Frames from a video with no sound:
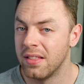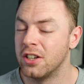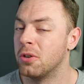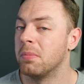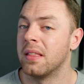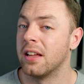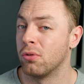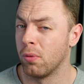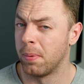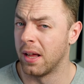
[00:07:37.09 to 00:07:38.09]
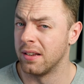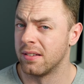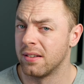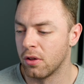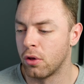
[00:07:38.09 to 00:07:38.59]
They shouldn't be there to
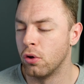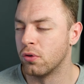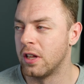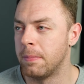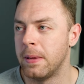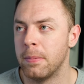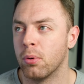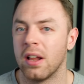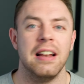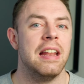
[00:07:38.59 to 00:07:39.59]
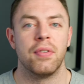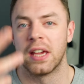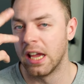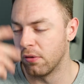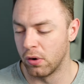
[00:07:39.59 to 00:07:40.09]
replace. So you'll see people like Liver
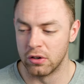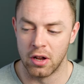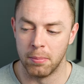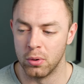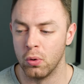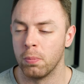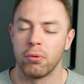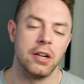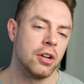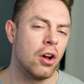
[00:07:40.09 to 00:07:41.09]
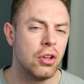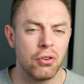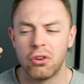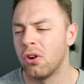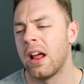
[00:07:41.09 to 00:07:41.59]
King, for example, who will preach, oh,
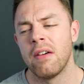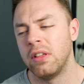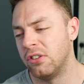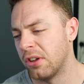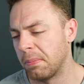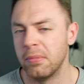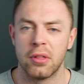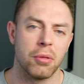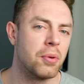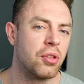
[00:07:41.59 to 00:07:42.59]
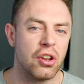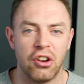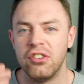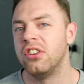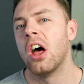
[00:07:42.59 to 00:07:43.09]
you've got to have these supplements, otherwise you're
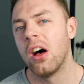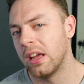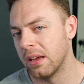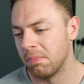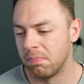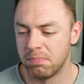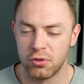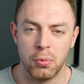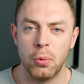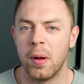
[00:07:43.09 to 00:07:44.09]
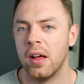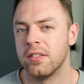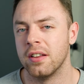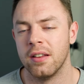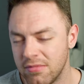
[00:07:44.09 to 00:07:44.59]
going to die a small
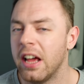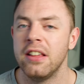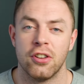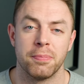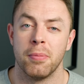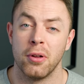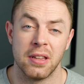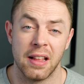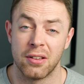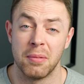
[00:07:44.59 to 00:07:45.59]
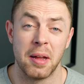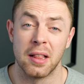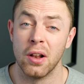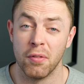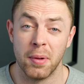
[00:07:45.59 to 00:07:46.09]
person. Now, he's just promoting that because he
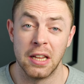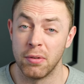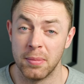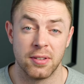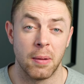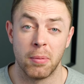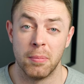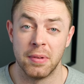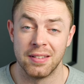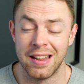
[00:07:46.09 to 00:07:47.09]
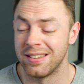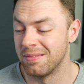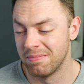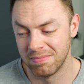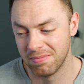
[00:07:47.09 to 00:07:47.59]
makes a lot of money from a supplement
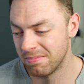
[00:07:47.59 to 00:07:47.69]
business.